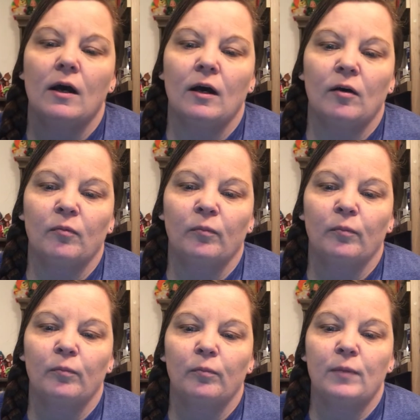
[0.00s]

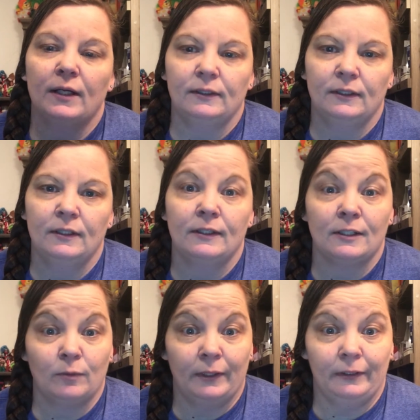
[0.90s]
But
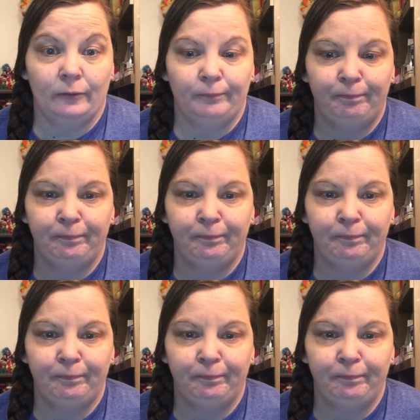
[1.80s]
that's what I do.